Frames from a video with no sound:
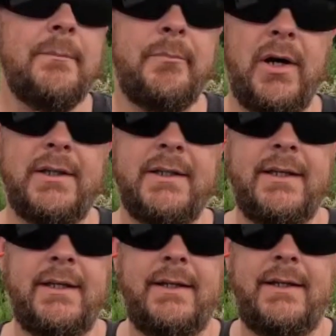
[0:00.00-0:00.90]
but
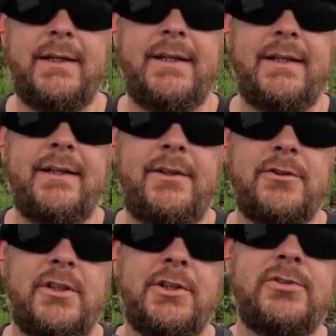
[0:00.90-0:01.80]

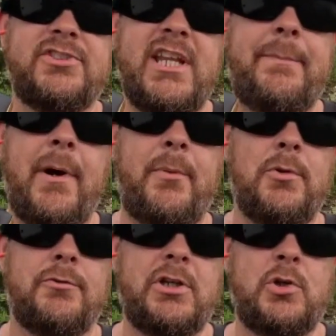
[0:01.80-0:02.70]
there's a little step up
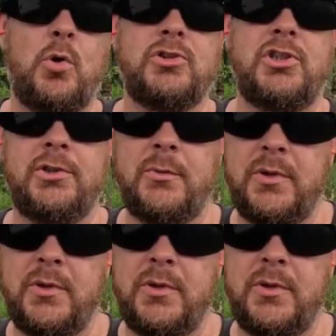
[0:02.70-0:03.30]
on the recoil shield,